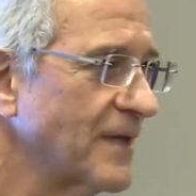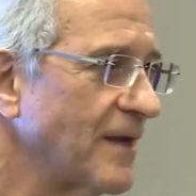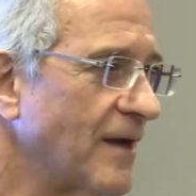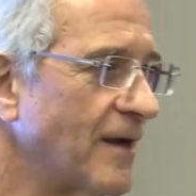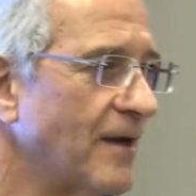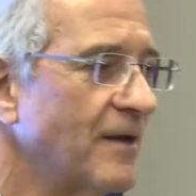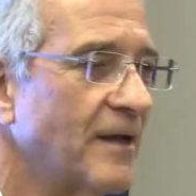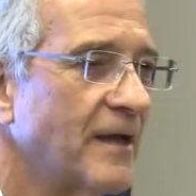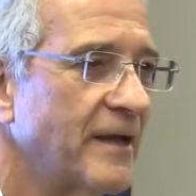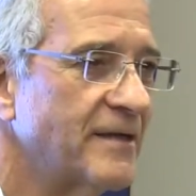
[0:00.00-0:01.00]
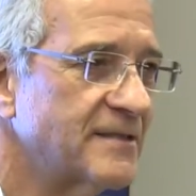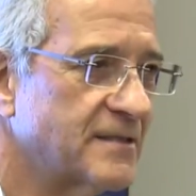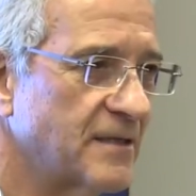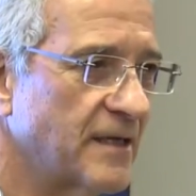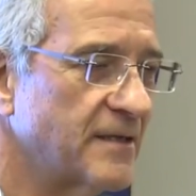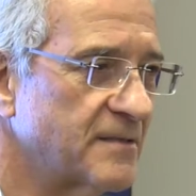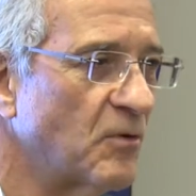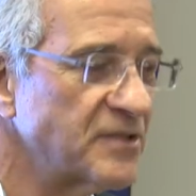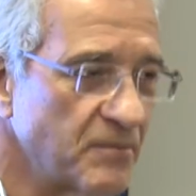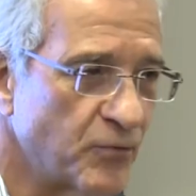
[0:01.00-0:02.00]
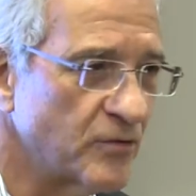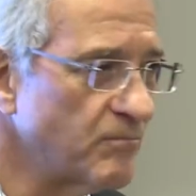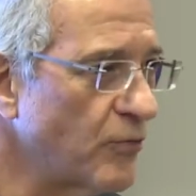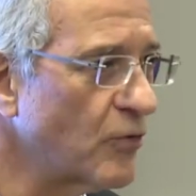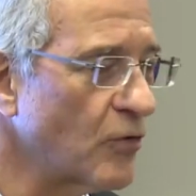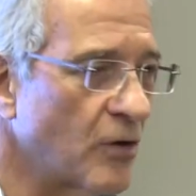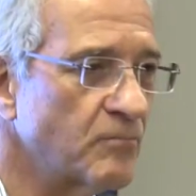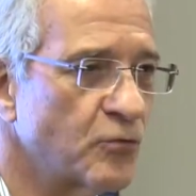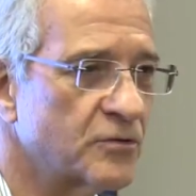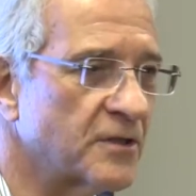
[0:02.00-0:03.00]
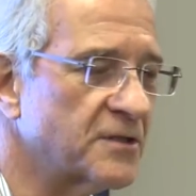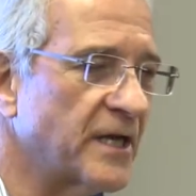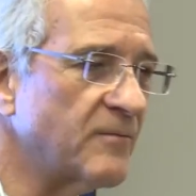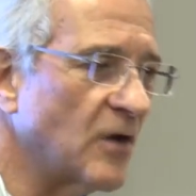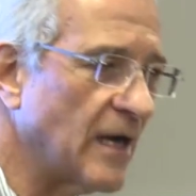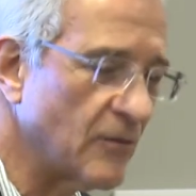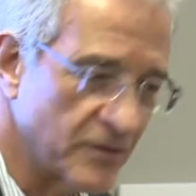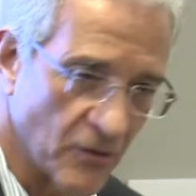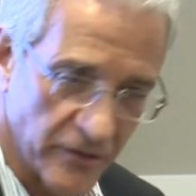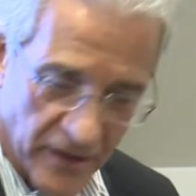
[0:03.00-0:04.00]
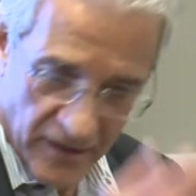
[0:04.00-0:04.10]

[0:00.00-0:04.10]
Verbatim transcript: Uh, his, his most important book on Buczacz came out only